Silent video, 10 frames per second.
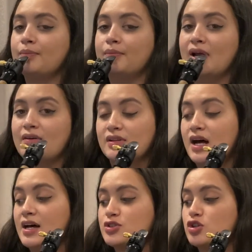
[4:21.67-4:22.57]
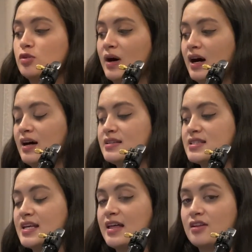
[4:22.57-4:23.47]
Now the last 2 bars,
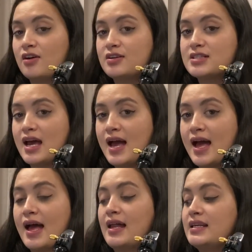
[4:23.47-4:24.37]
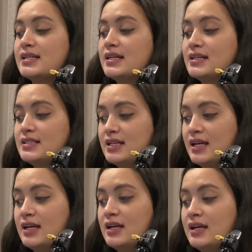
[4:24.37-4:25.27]
say the notes and
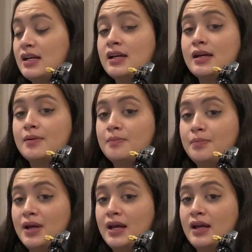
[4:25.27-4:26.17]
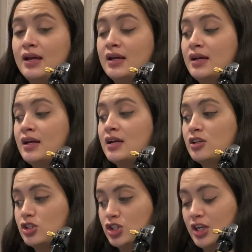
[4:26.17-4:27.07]
D, B,
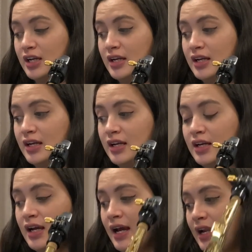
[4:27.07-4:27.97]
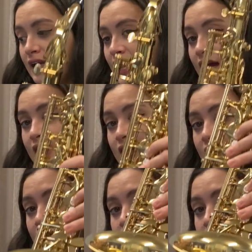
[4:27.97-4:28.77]
G, and again,